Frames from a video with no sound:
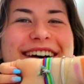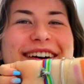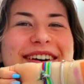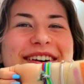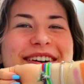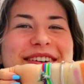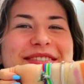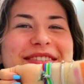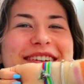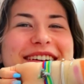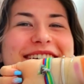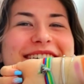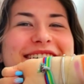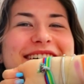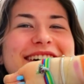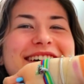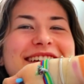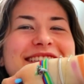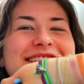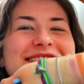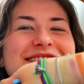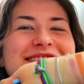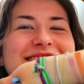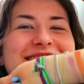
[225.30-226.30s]
Oh my
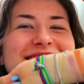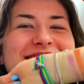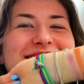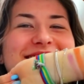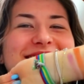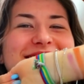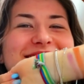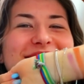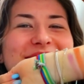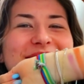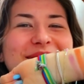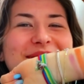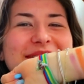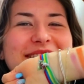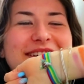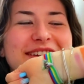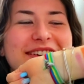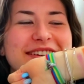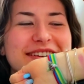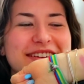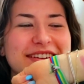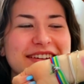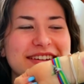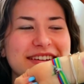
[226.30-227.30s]
god, this looks so
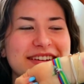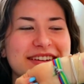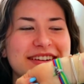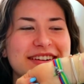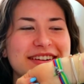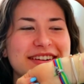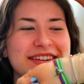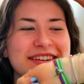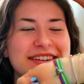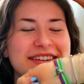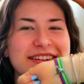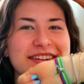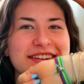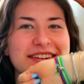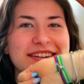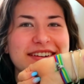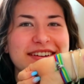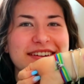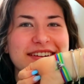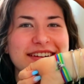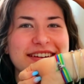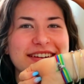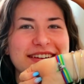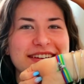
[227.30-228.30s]
weird.
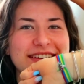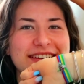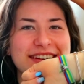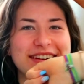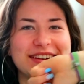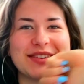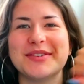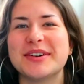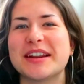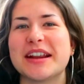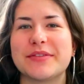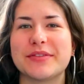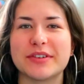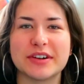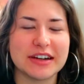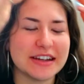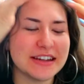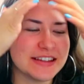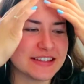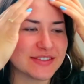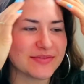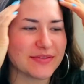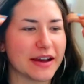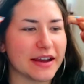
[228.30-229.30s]
Whatever,
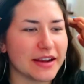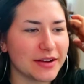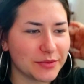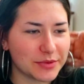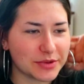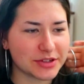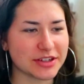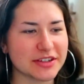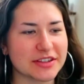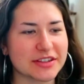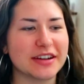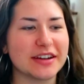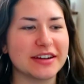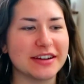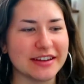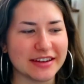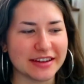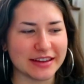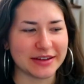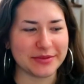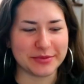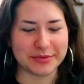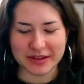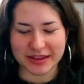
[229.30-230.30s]
it's fine. We're just
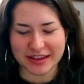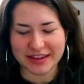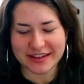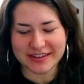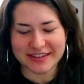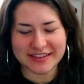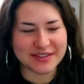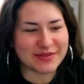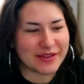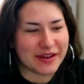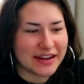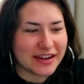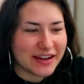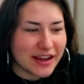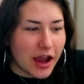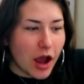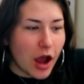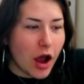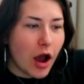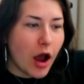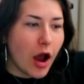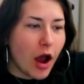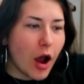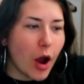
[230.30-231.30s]
gonna live with it. It's fine.
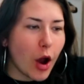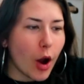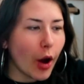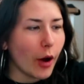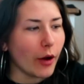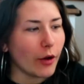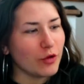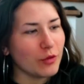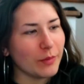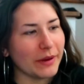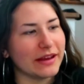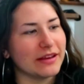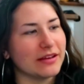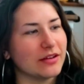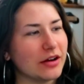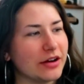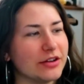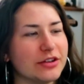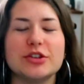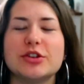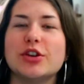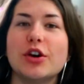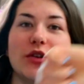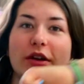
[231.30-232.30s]
Oh my
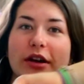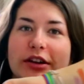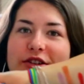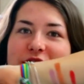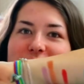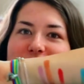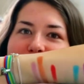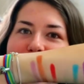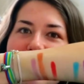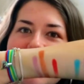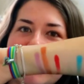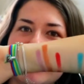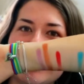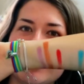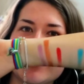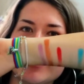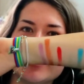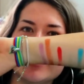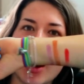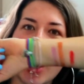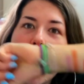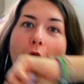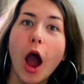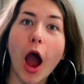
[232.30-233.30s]
god, you know, I should have made
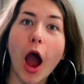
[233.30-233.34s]
this.